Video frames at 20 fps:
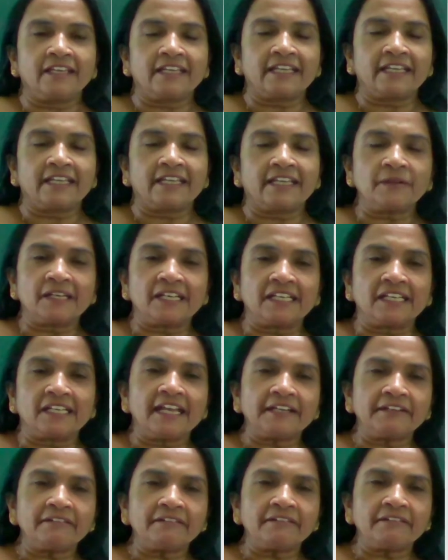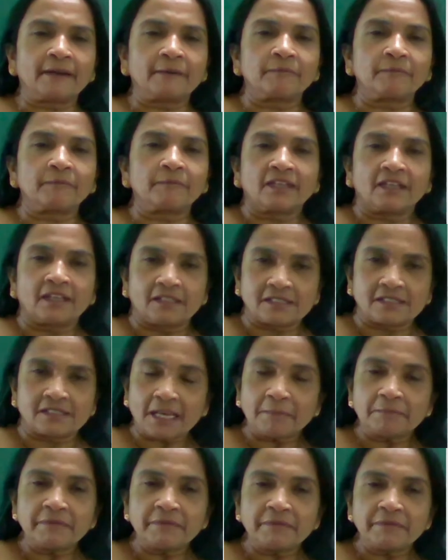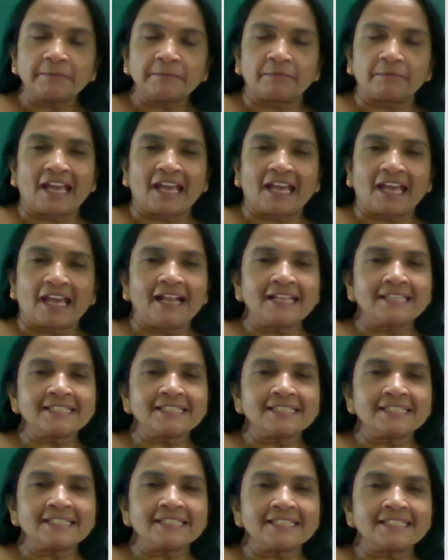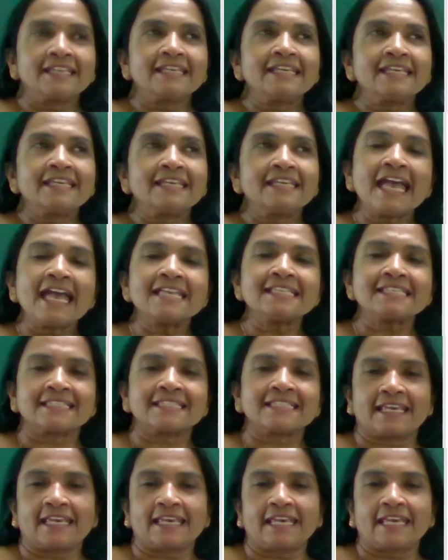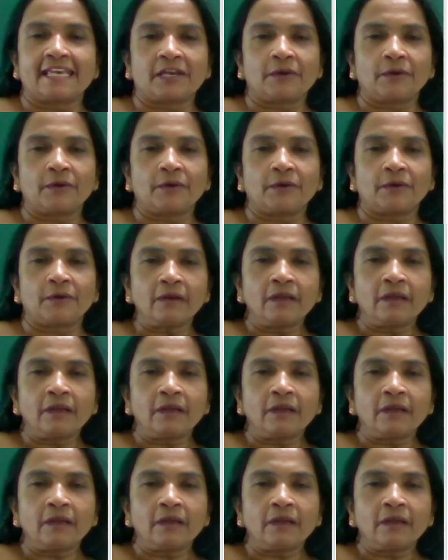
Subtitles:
Can you read that one? Subject plus has, have,